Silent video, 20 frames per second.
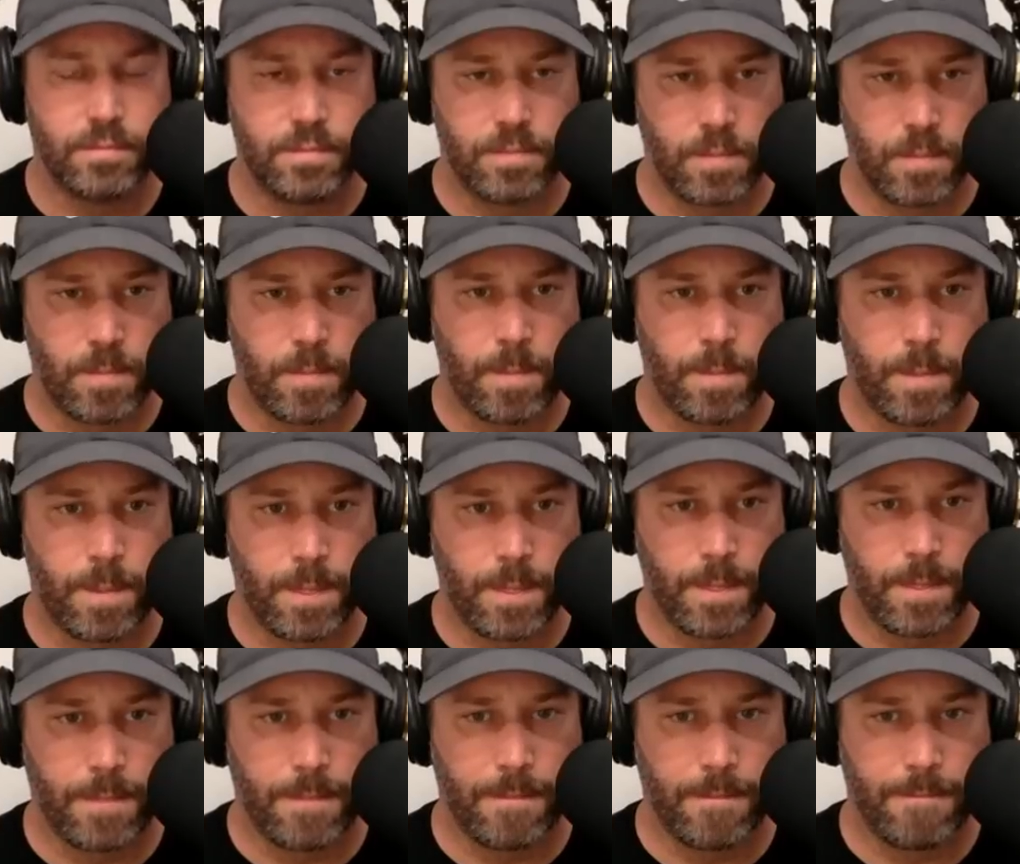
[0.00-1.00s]

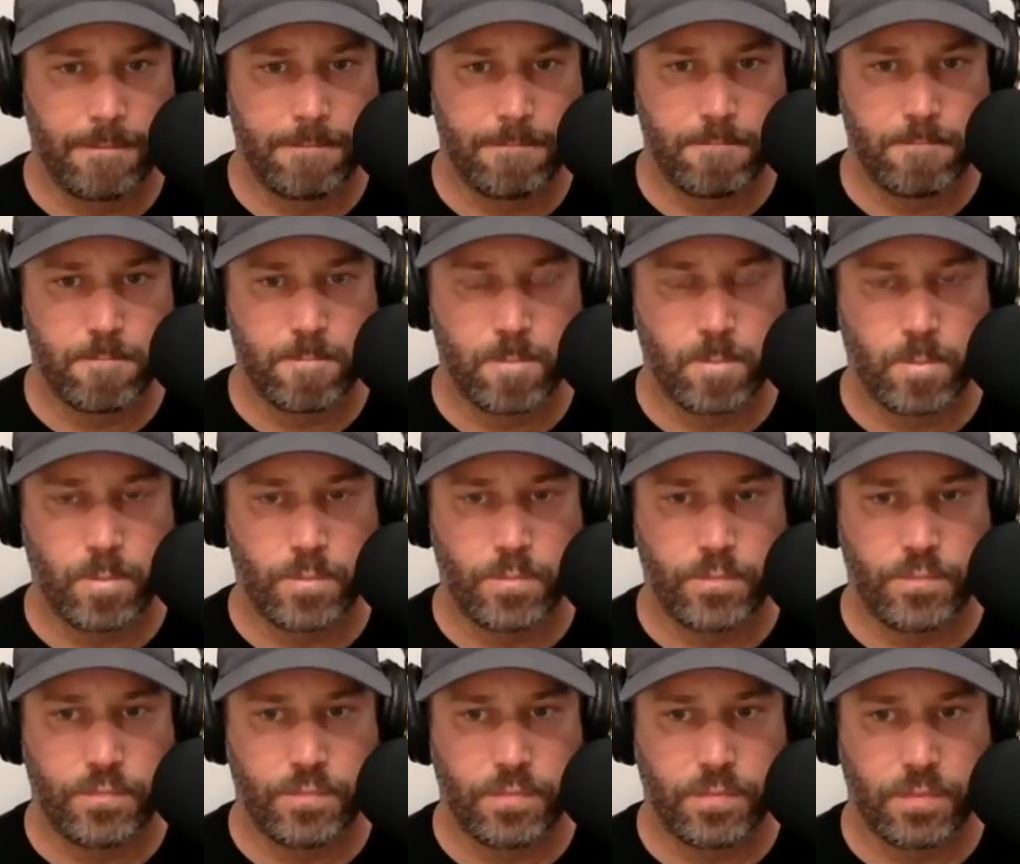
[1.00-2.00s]

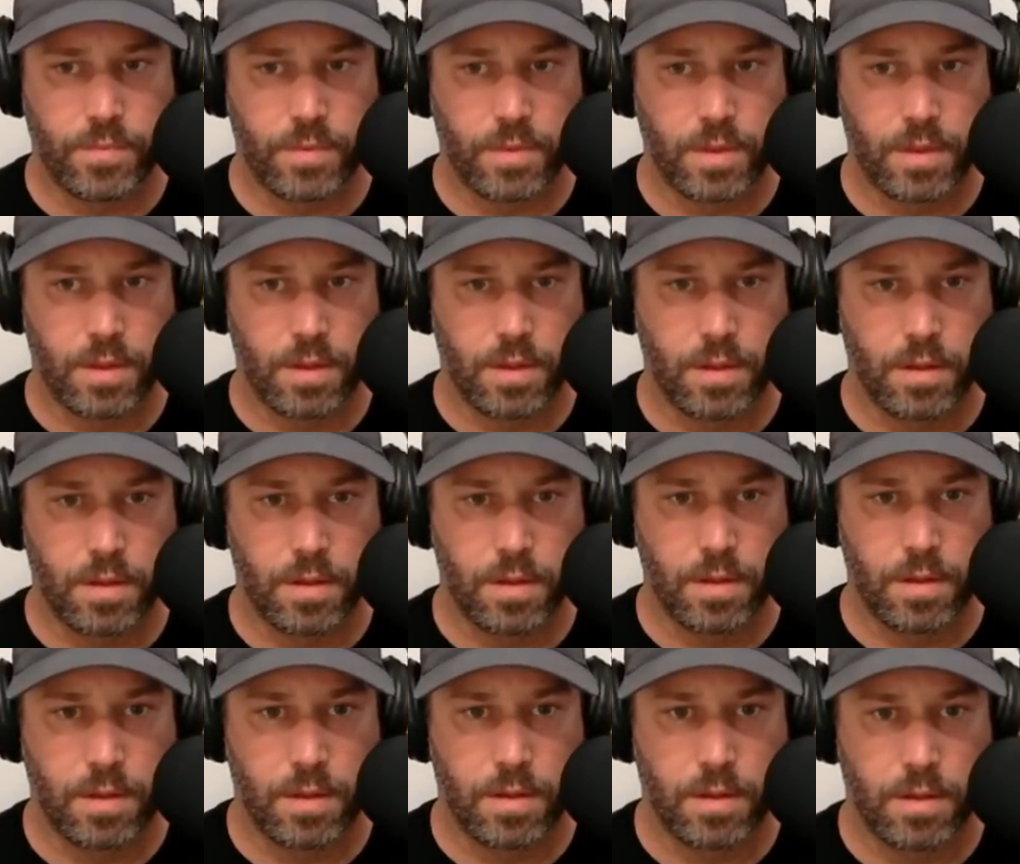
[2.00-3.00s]

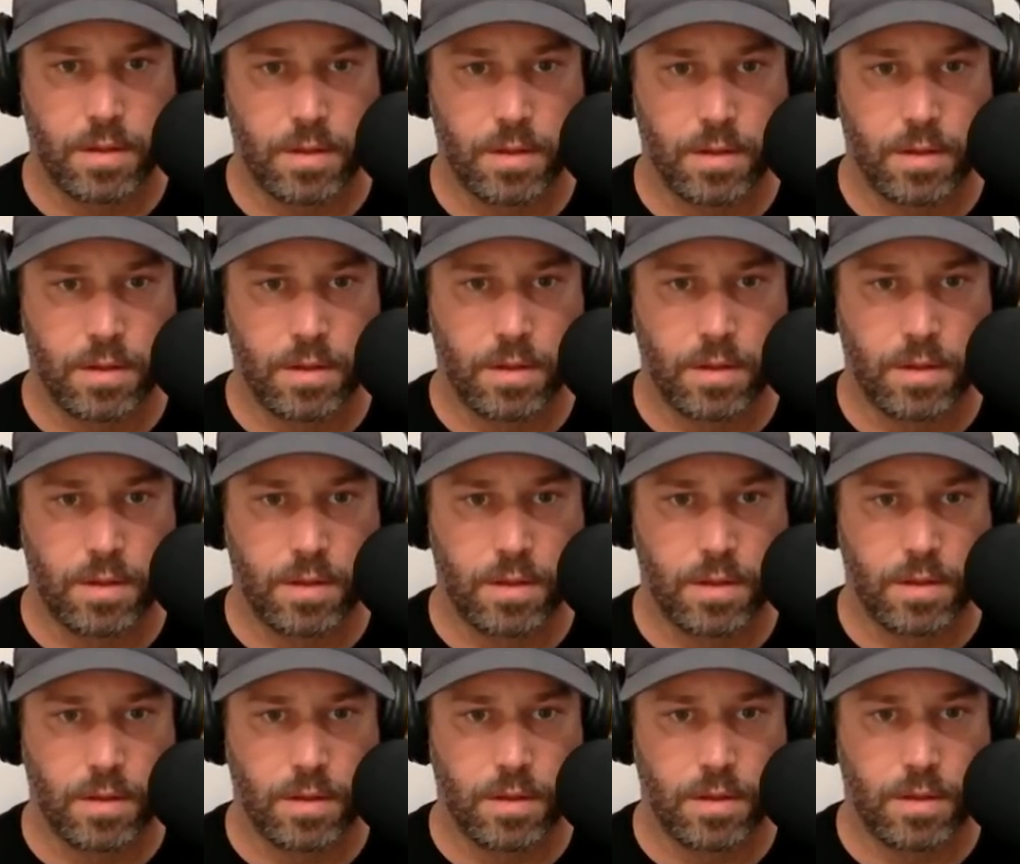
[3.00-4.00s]

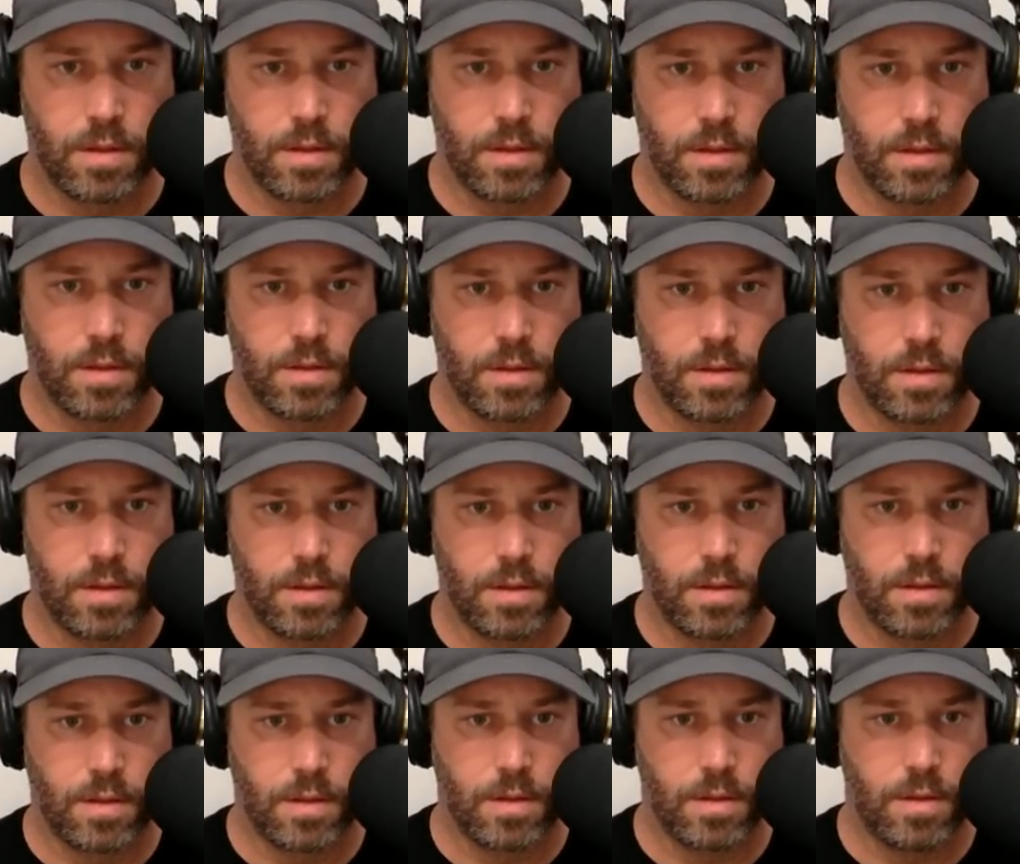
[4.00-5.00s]

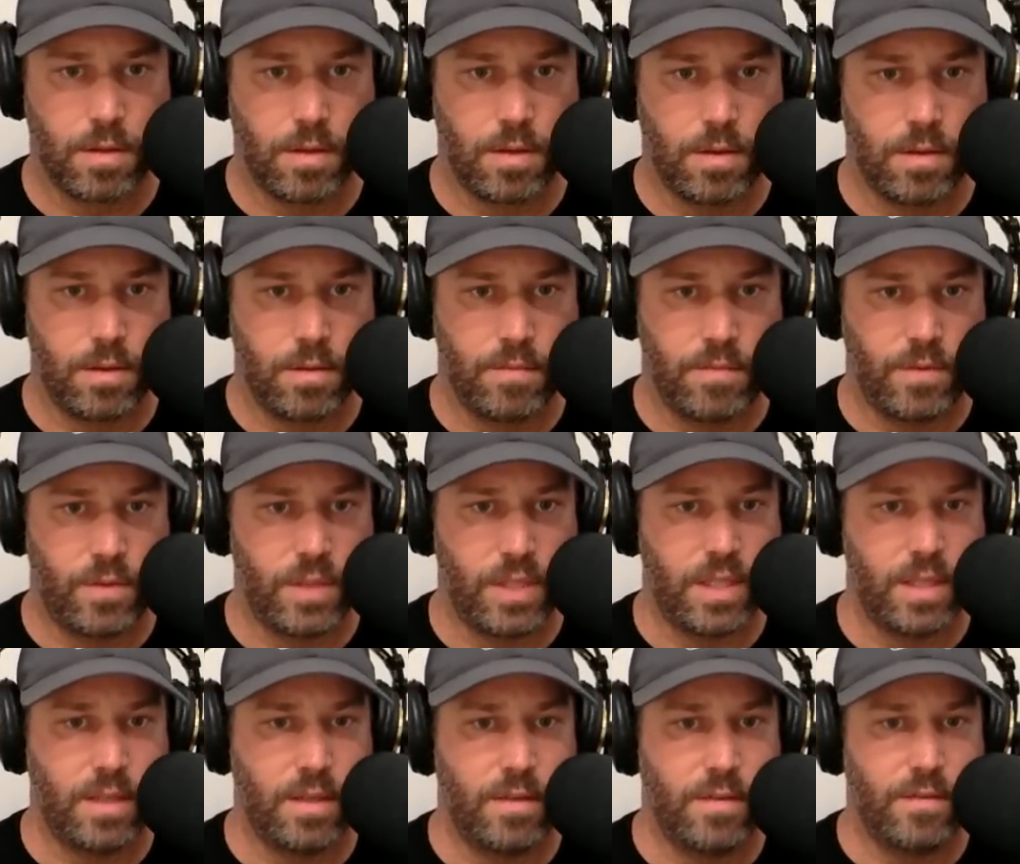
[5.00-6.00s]

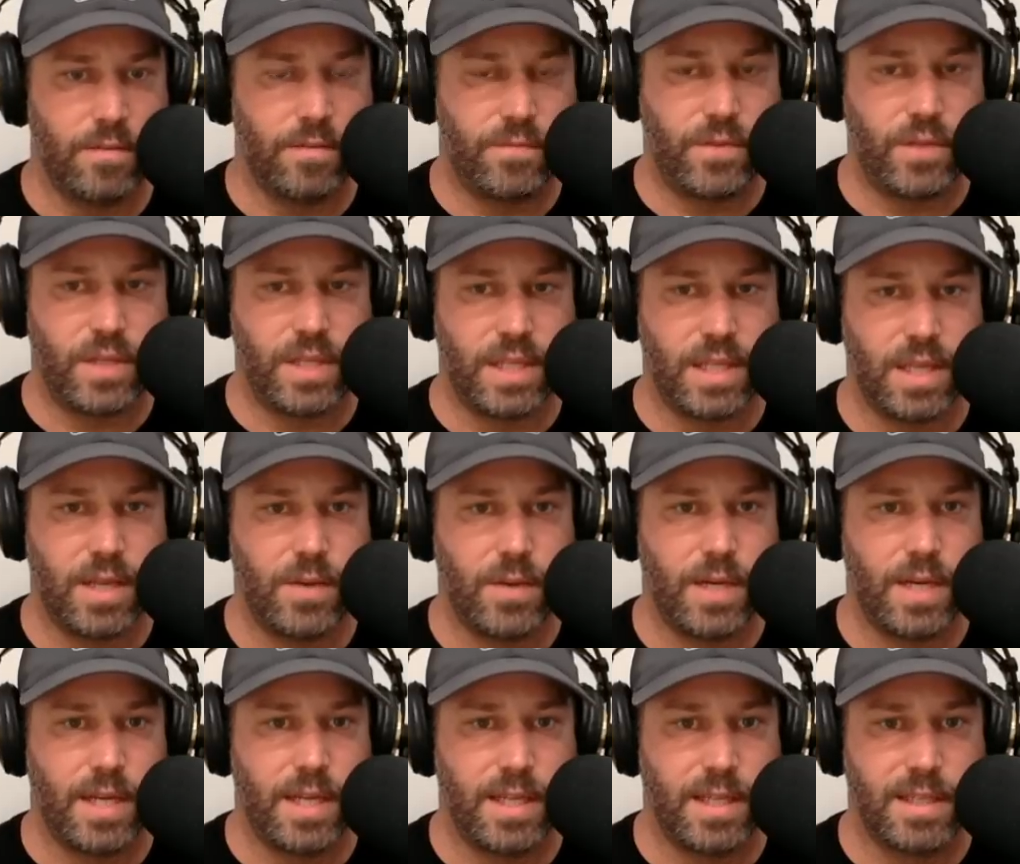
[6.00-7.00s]

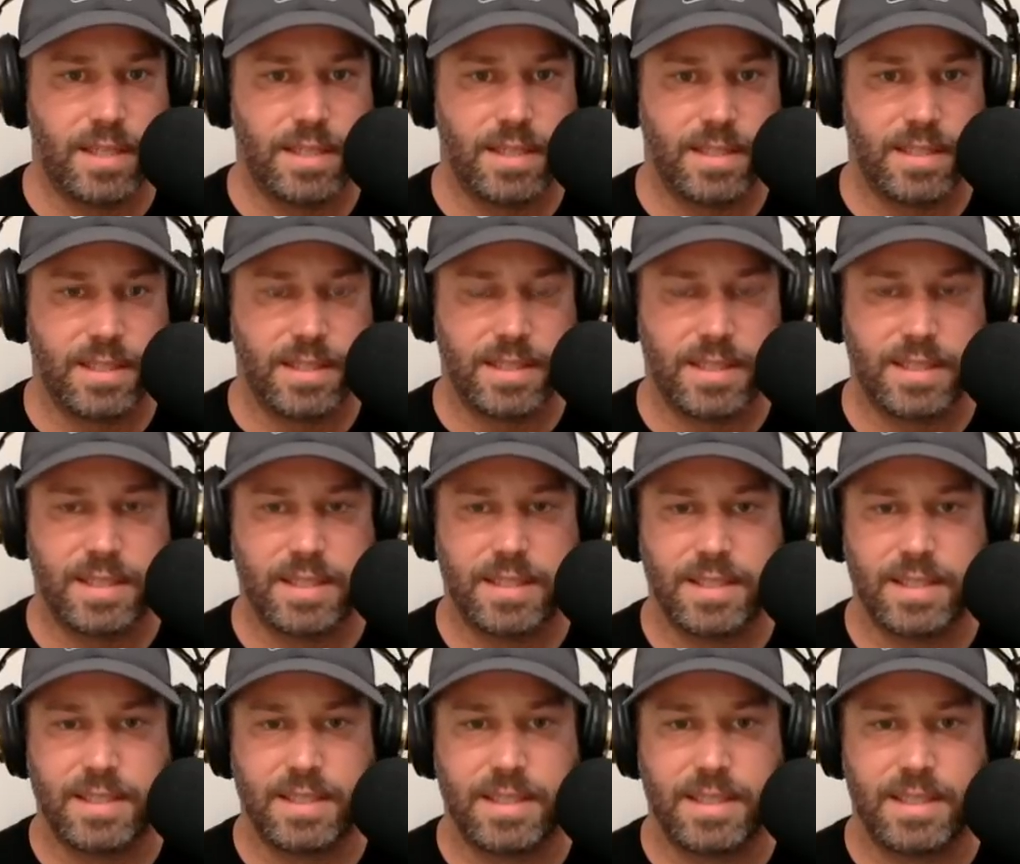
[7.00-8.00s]
[no speech]